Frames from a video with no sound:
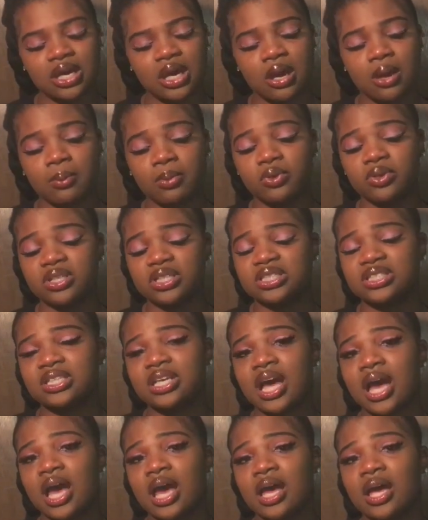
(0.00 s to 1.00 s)
humblest
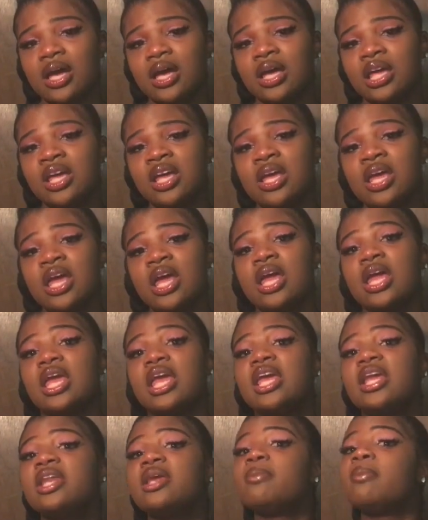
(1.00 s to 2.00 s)
guy
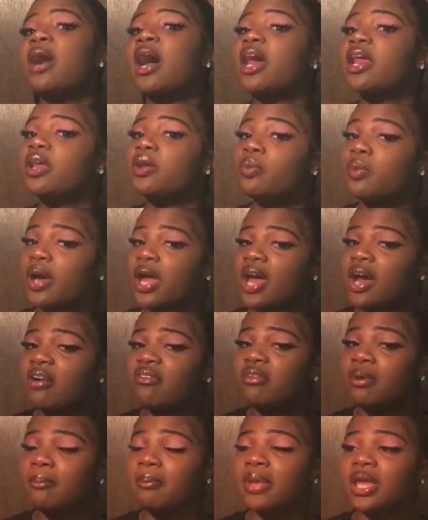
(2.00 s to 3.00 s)
anybody would
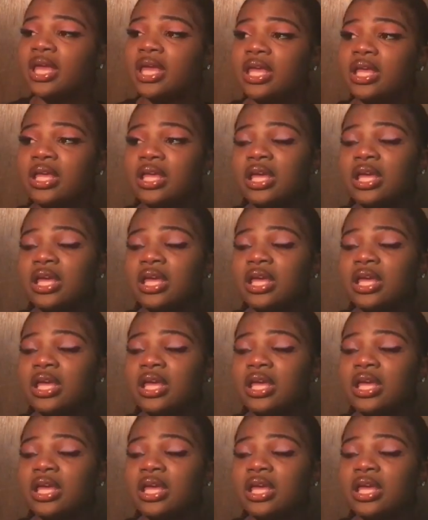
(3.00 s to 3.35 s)
ever meet.